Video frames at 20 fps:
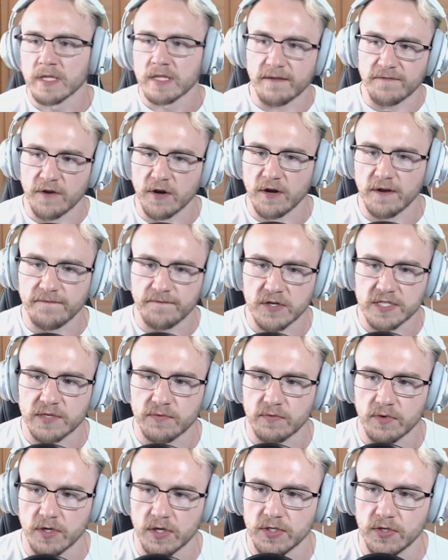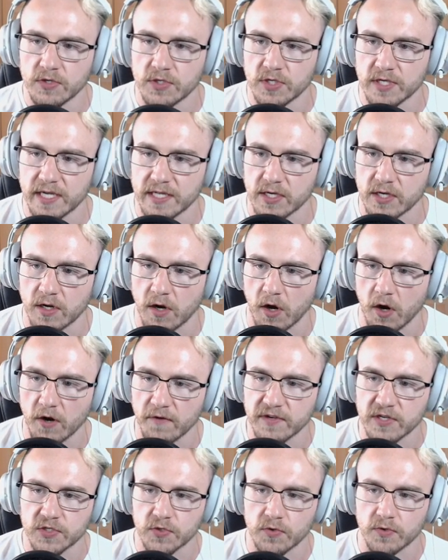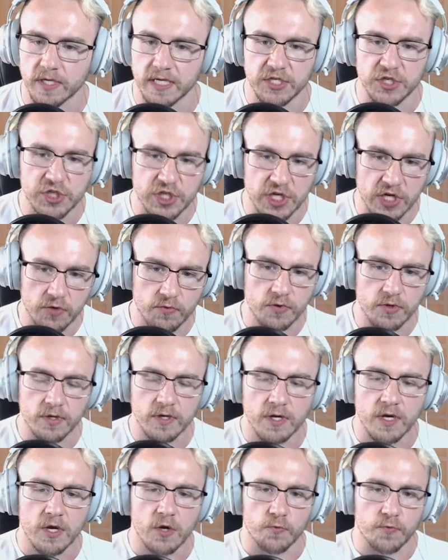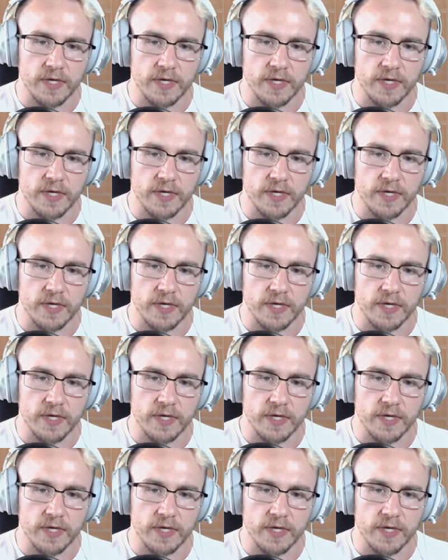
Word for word: The very first thing we're going to do is look at the carving sword in general.